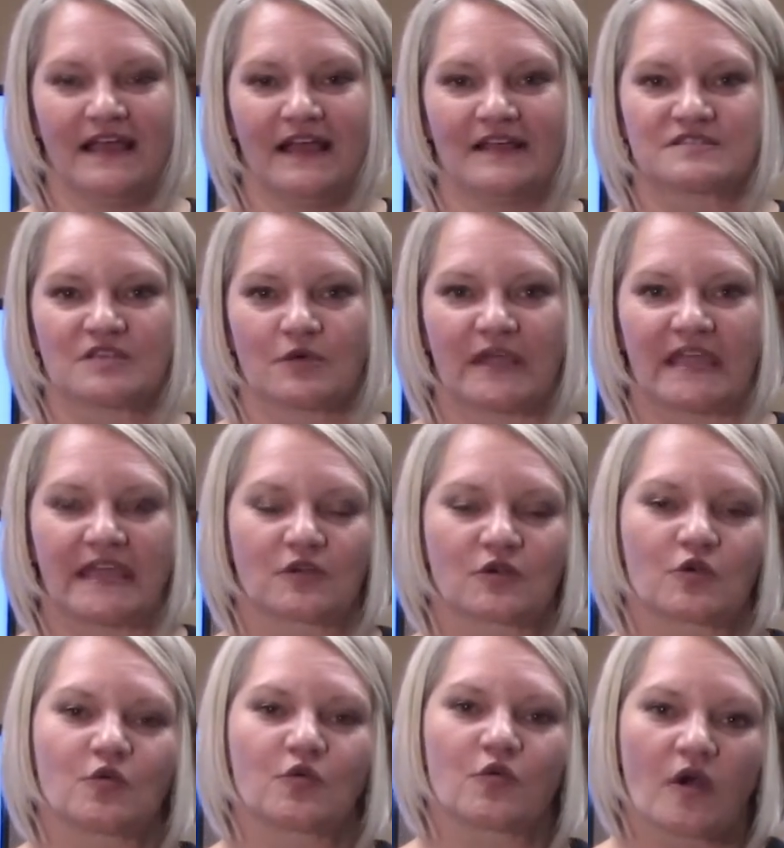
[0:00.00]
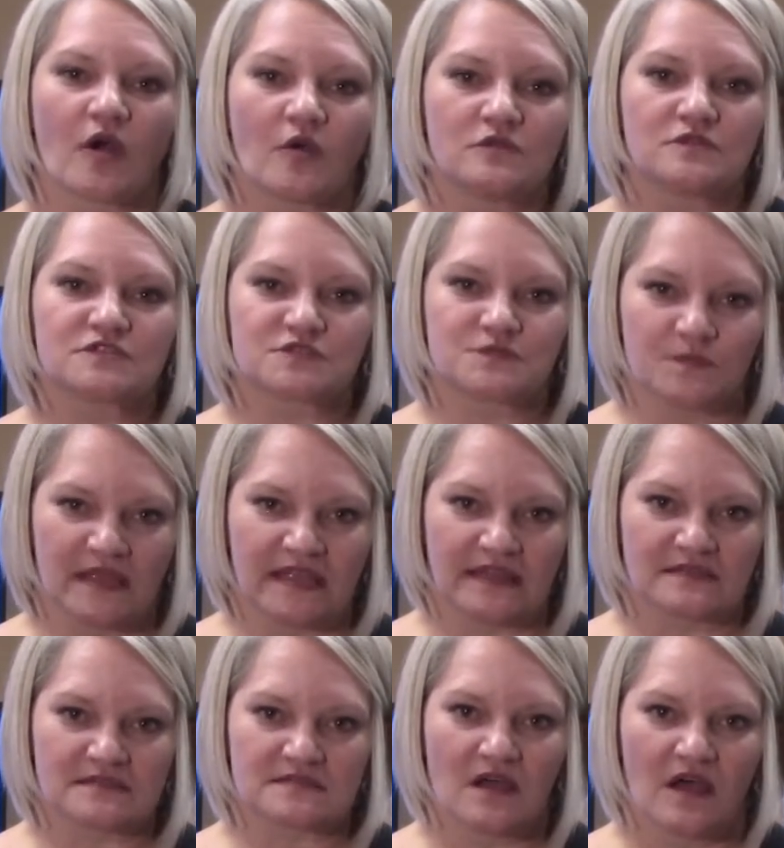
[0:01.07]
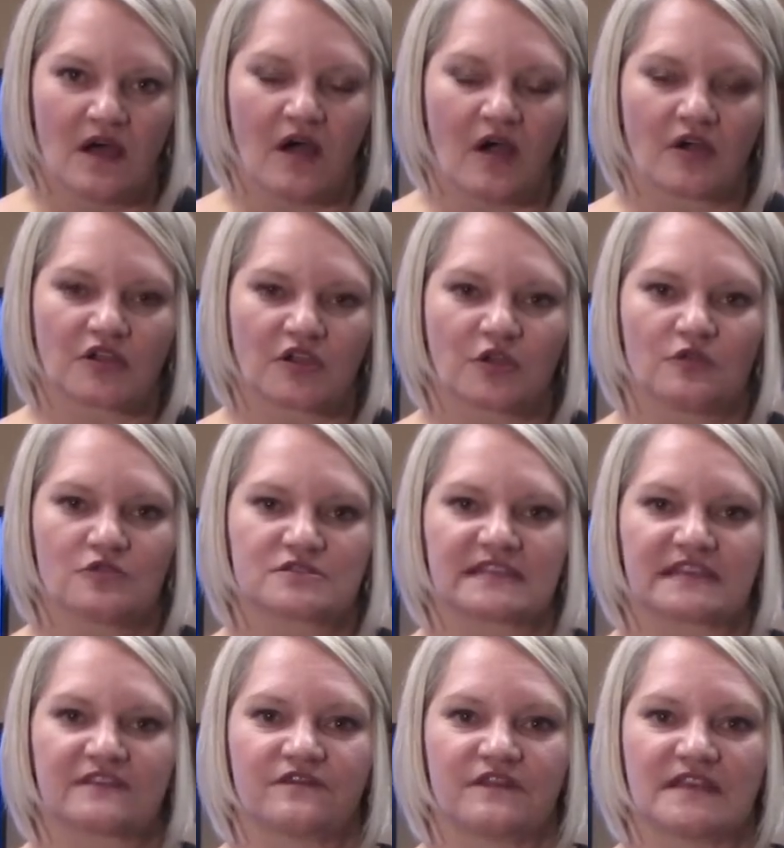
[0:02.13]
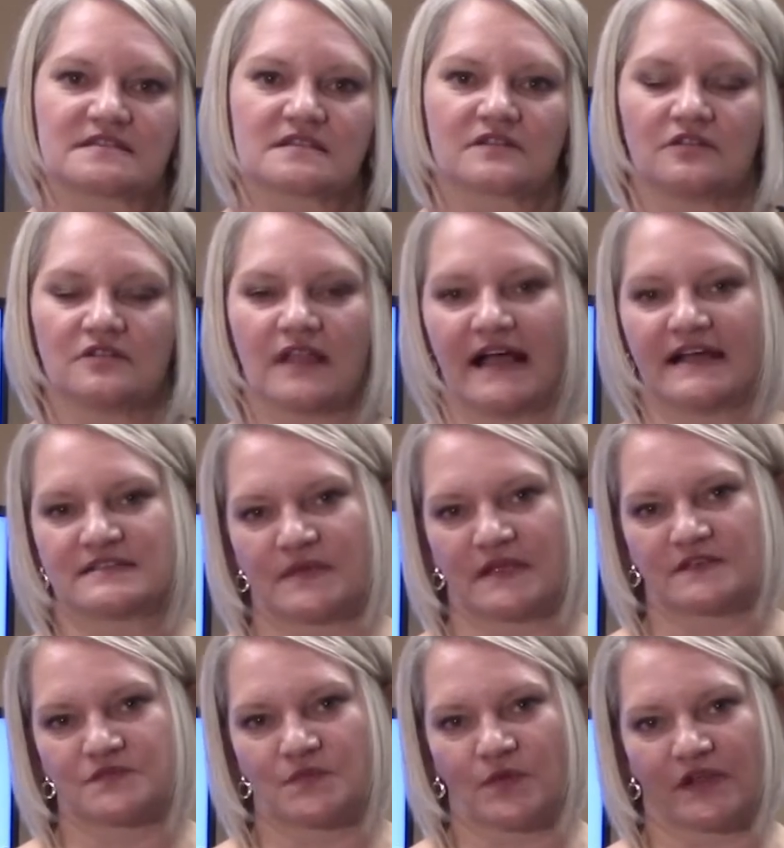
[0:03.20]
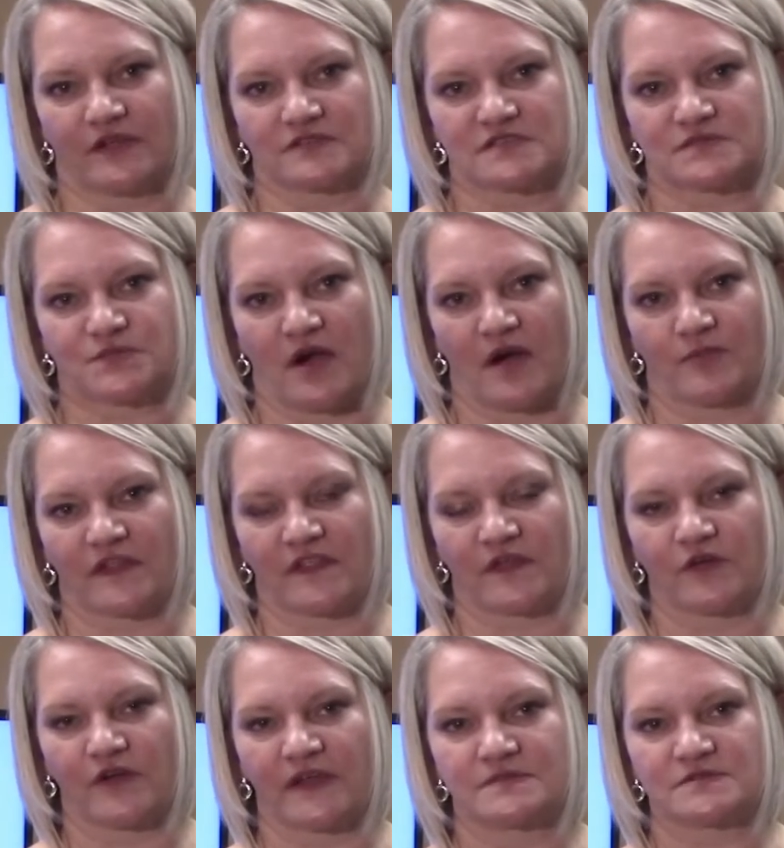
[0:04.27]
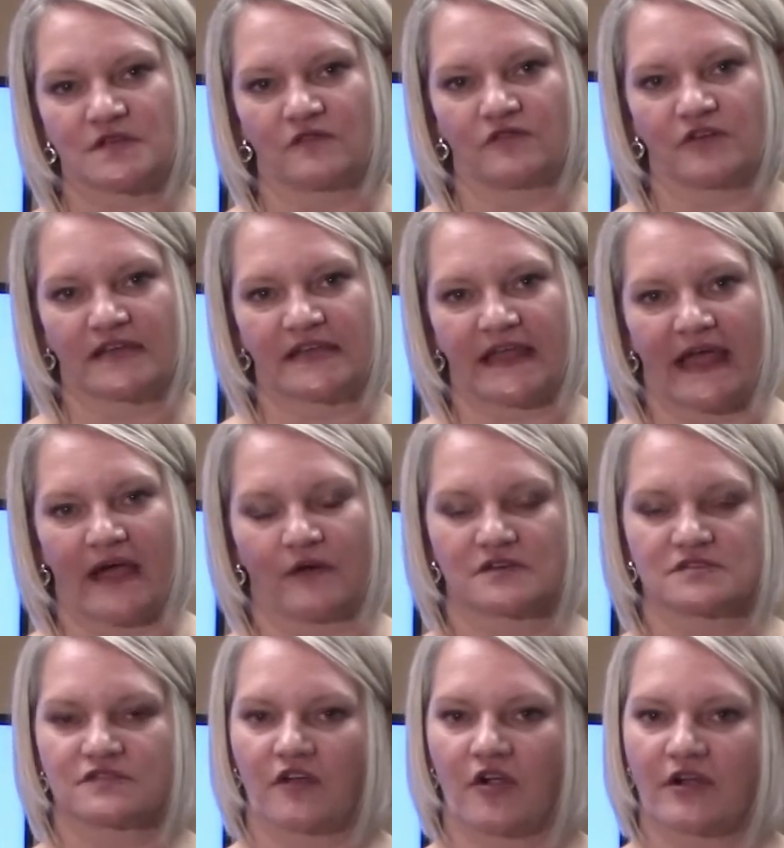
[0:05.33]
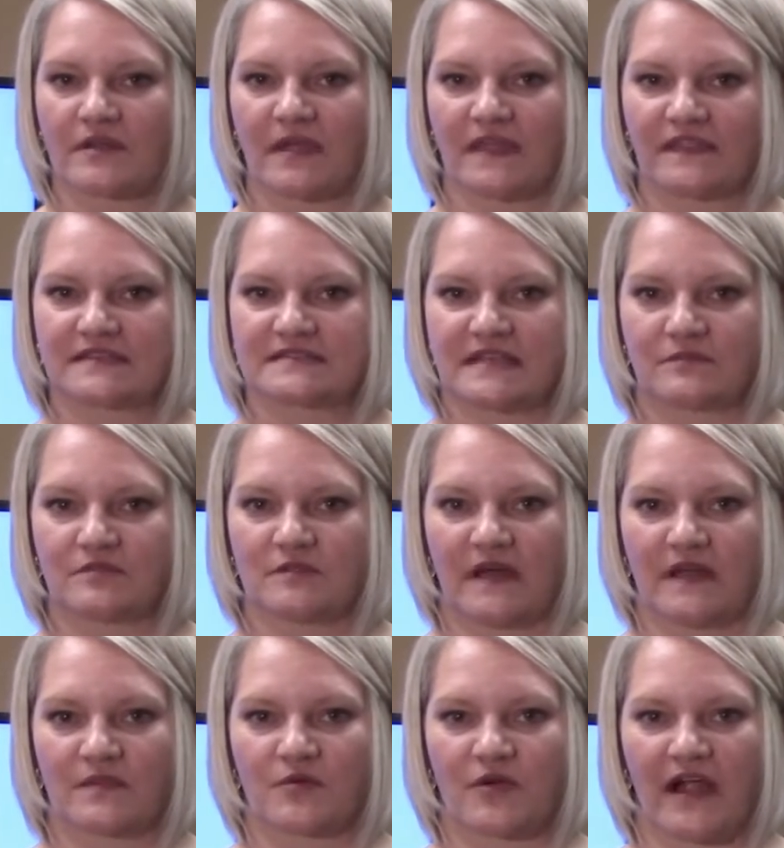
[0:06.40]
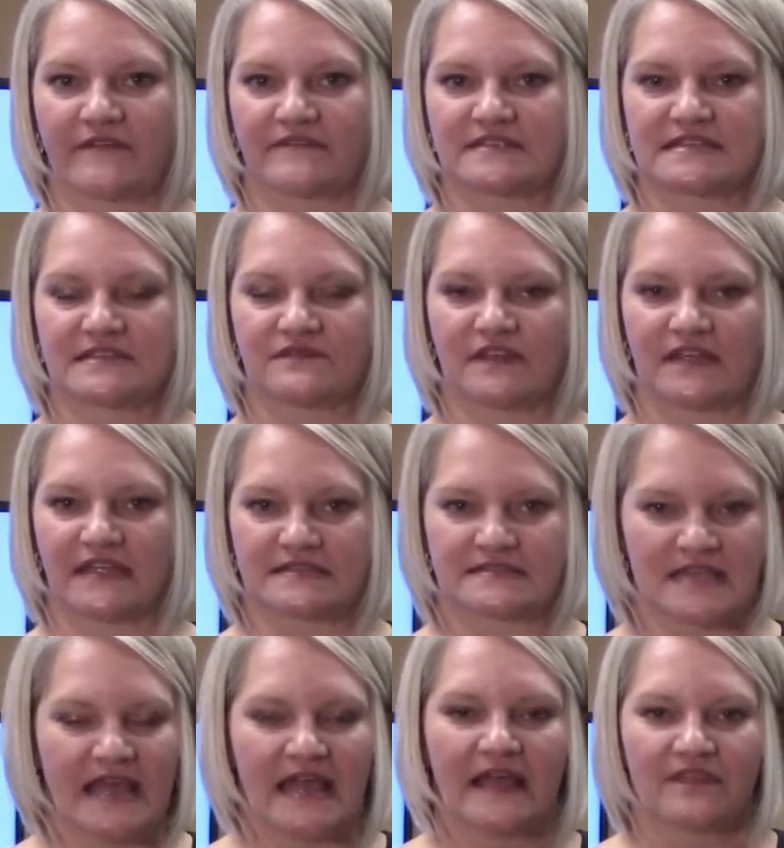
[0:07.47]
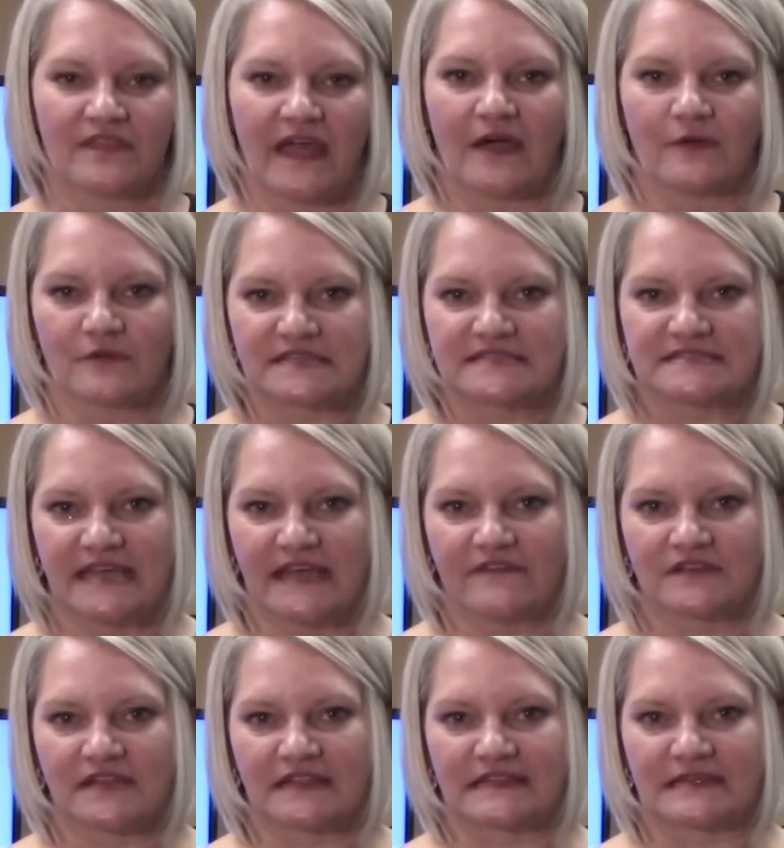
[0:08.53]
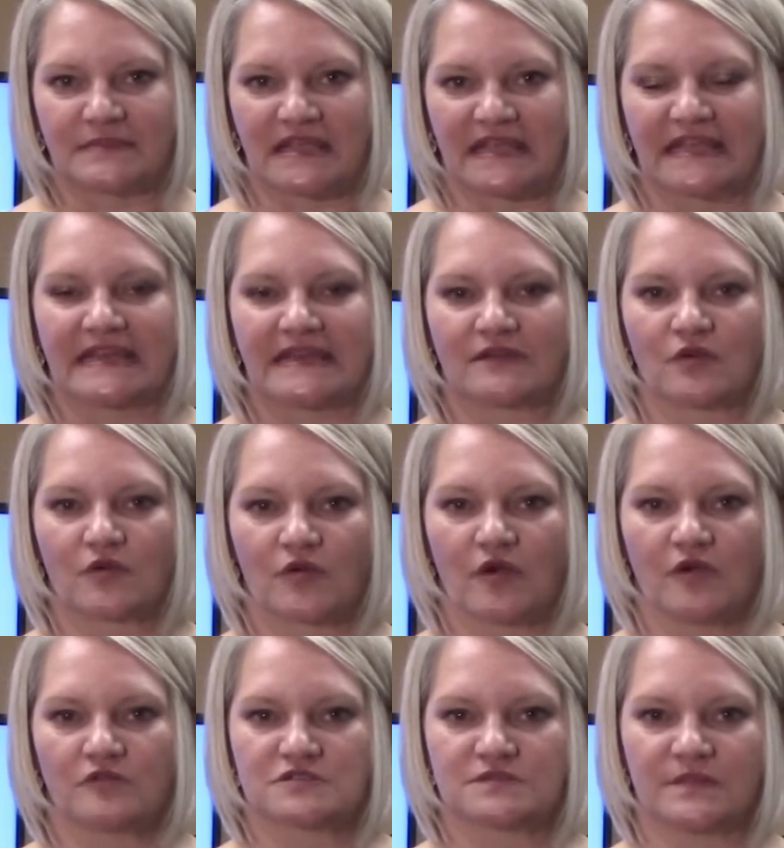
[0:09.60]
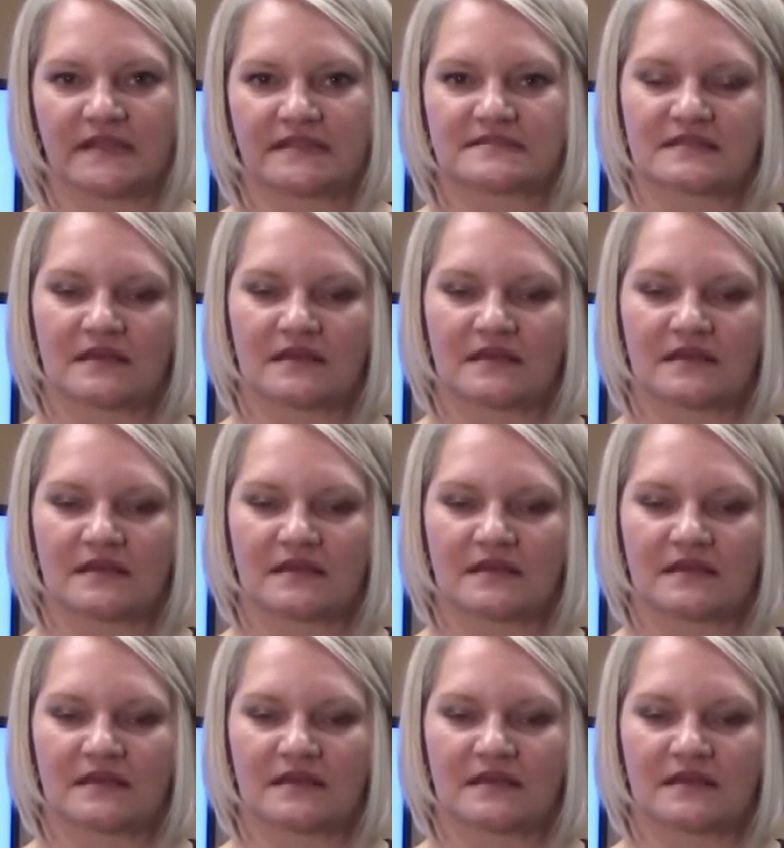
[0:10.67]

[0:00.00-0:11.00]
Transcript: So encroachments are usually physical aspects of someone else's property that creeps over into ours. So I've already made the example about the privacy fence. That would definitely be an encroachment.